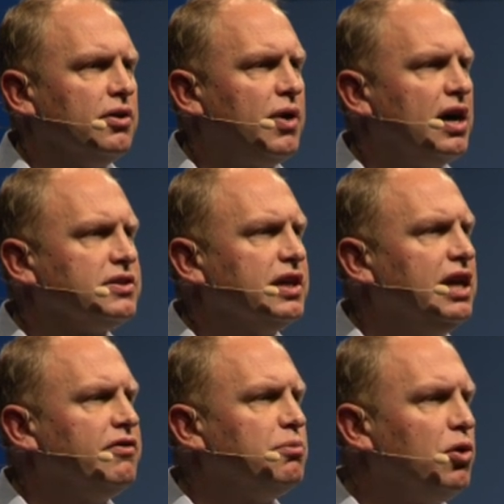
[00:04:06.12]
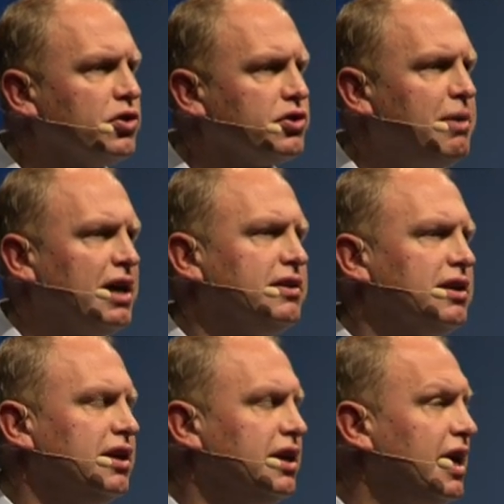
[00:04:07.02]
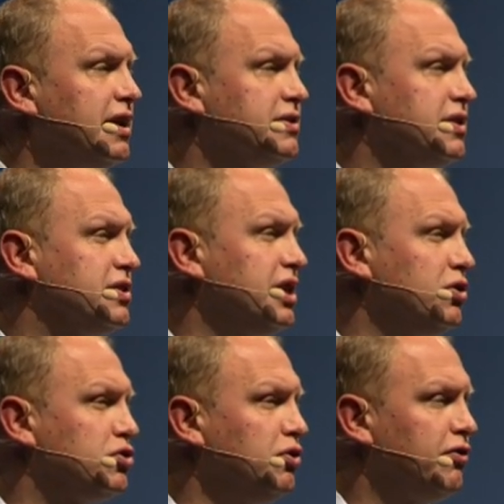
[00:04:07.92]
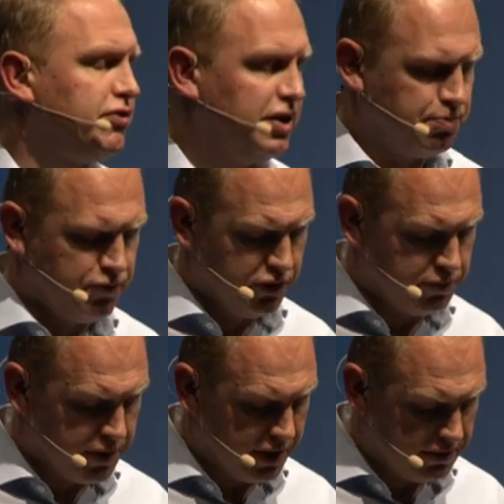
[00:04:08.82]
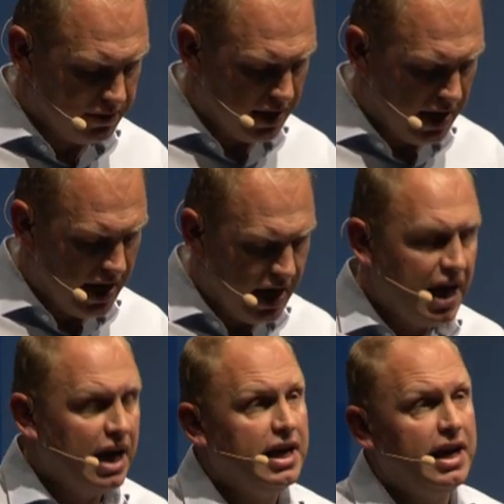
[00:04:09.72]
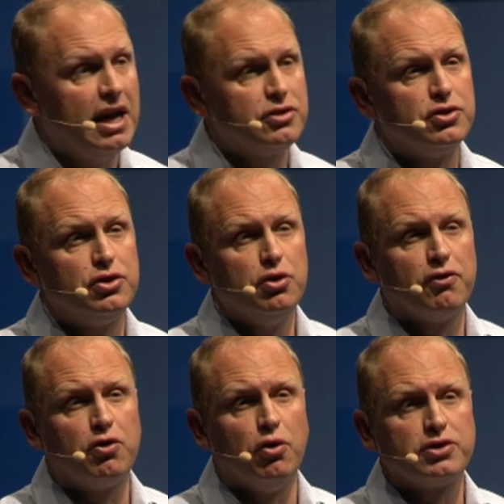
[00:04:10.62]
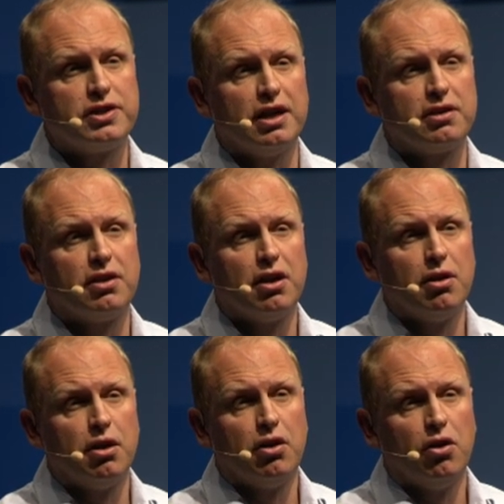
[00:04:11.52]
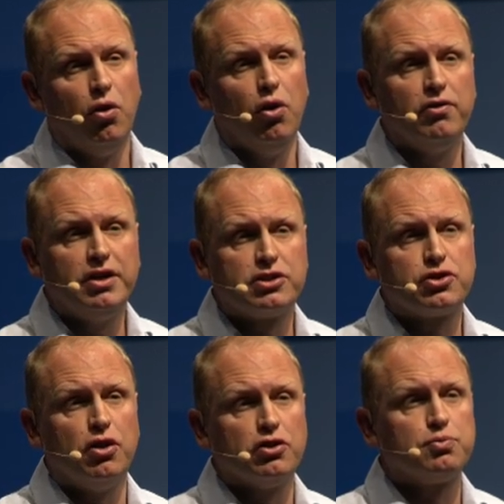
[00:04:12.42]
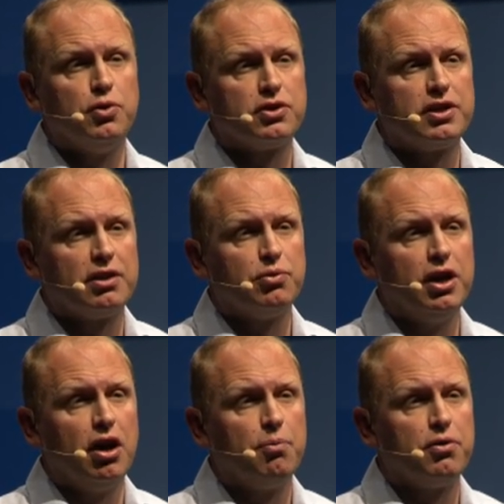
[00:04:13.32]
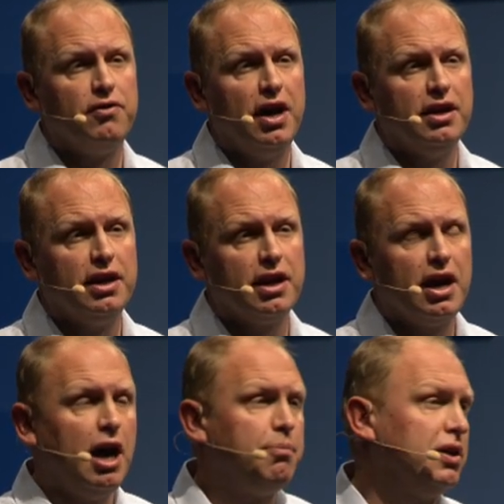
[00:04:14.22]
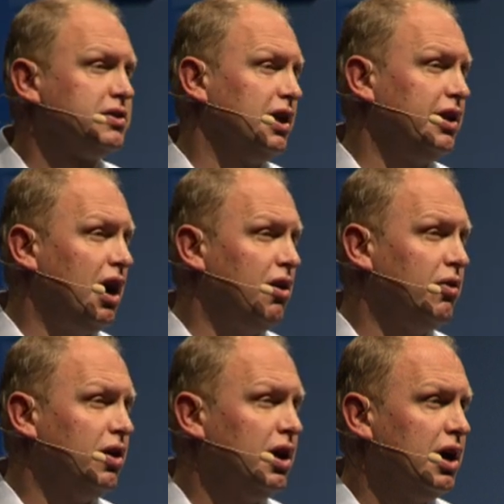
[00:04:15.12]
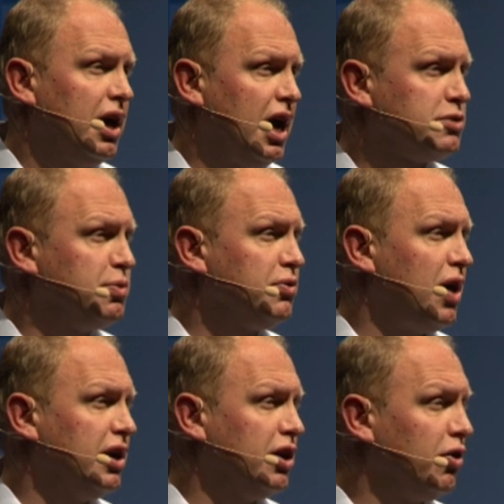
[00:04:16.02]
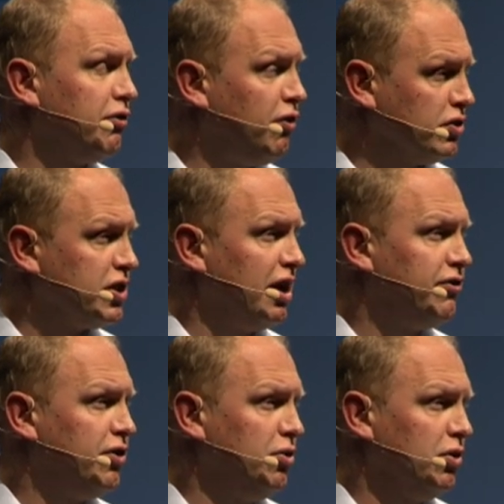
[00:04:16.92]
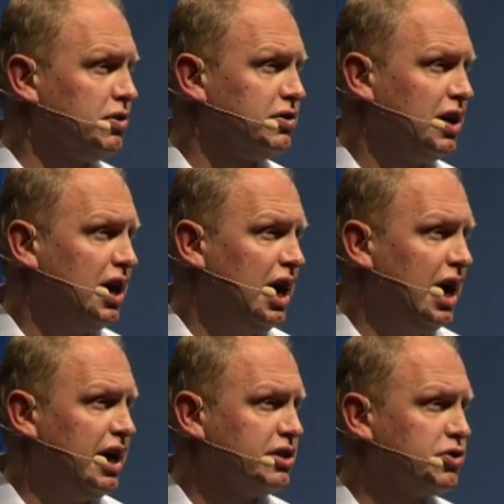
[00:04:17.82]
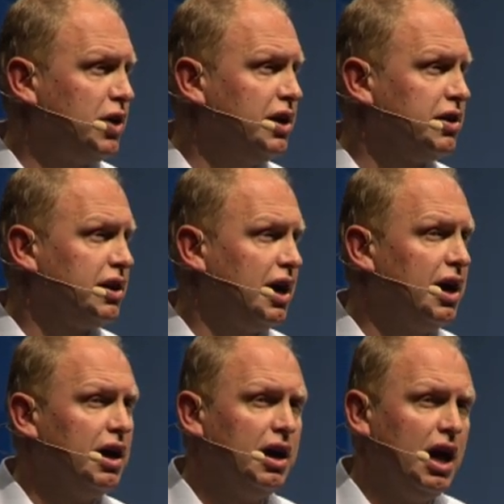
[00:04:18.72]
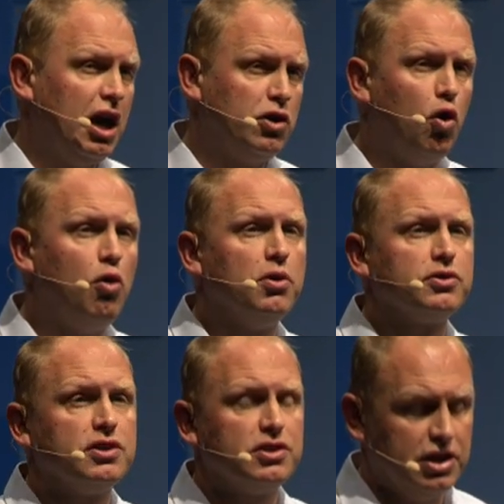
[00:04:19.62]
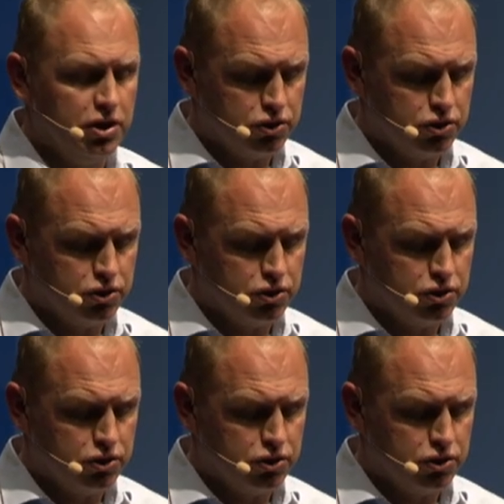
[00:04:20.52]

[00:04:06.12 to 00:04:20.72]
rising even more dramatically, and that is the C O two footprint. And that has to do, of course, that all of this transport that we are providing up until now has been running on fossil fuels and has created an enormous C O